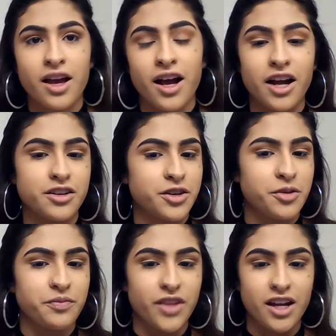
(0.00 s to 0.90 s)
I don't
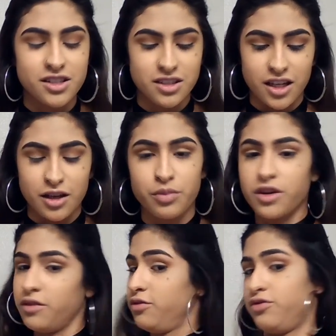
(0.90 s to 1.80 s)
know, I just like it.
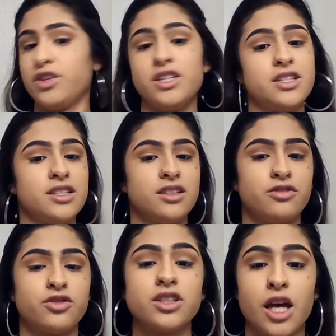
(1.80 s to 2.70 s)
But first
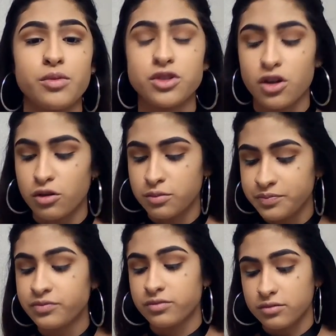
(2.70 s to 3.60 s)
episode,
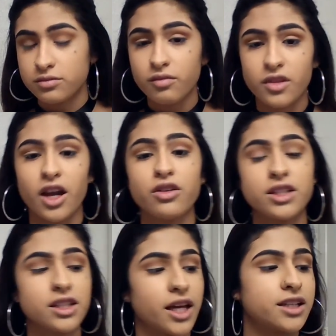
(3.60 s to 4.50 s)
I
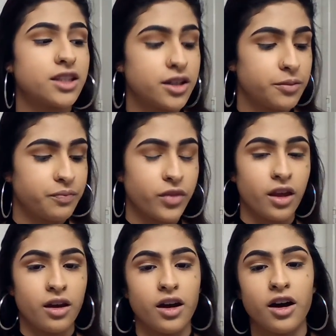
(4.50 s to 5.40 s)
really liked it.
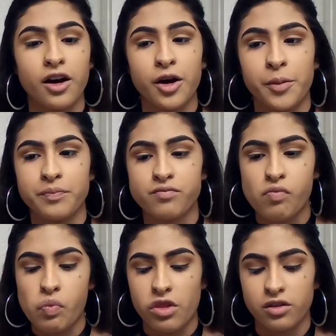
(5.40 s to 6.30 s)

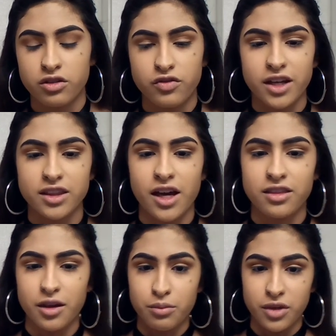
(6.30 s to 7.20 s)
The fact that
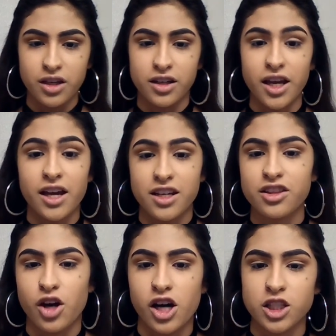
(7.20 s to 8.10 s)
they meet again in
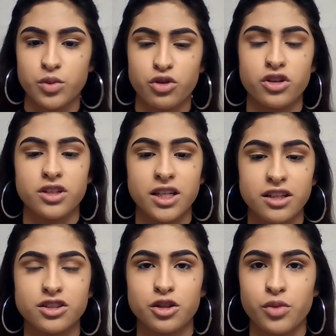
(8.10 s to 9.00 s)
the hospital and
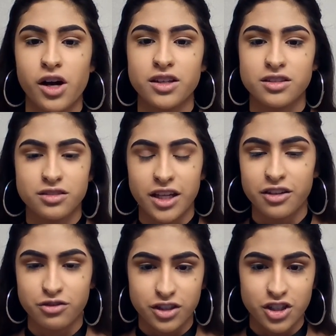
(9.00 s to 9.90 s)
he's her boss,
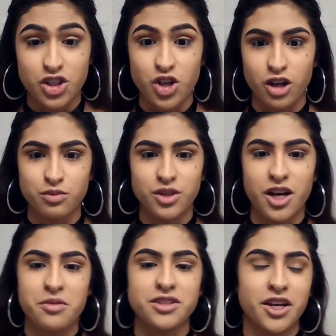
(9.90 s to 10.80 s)
like, really shocked me.
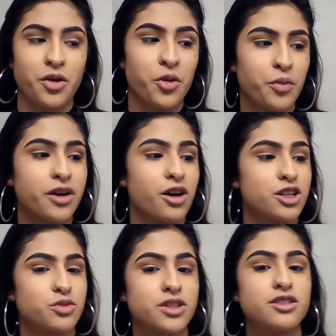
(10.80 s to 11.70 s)
I was like, oh my
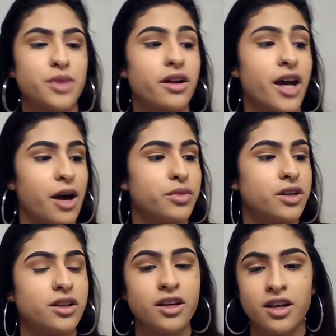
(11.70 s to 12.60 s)
gosh, what's about to
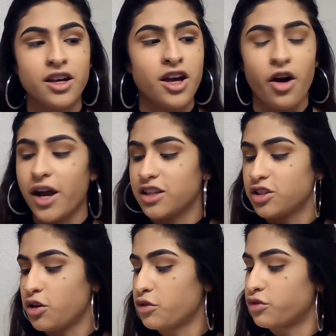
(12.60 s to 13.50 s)
happen? Okay,
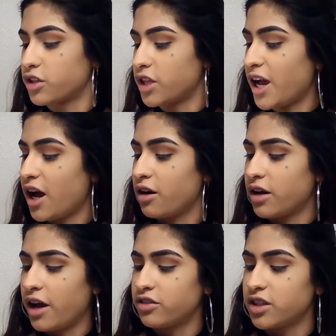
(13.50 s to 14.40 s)
so for that,
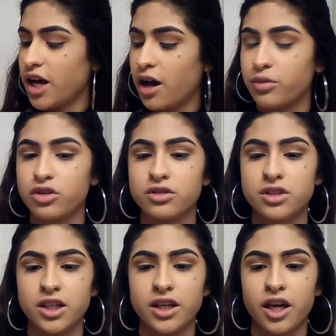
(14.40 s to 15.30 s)
after that, I'm going to use
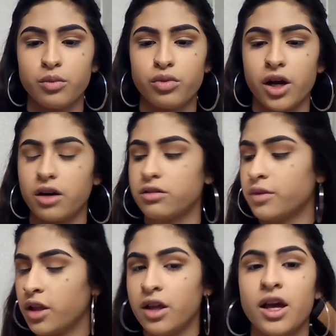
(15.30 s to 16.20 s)
DK Brown
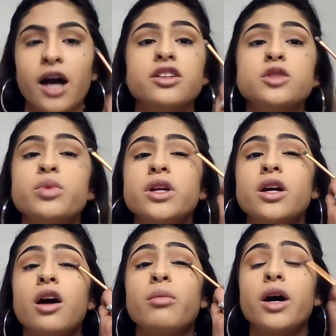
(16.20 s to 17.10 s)
and just put it
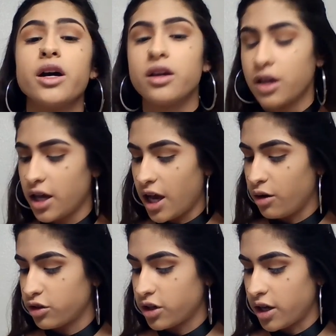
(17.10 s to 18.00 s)
on my
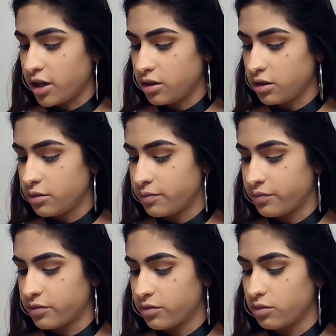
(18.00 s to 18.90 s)
outer end
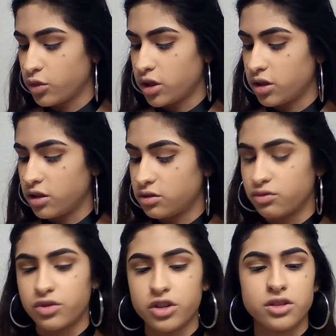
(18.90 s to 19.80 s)
with this
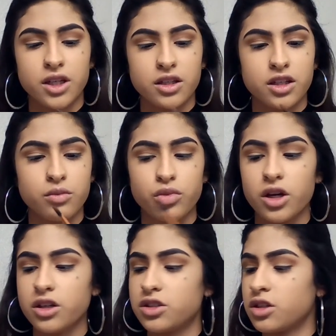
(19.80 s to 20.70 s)
Real Technique brush.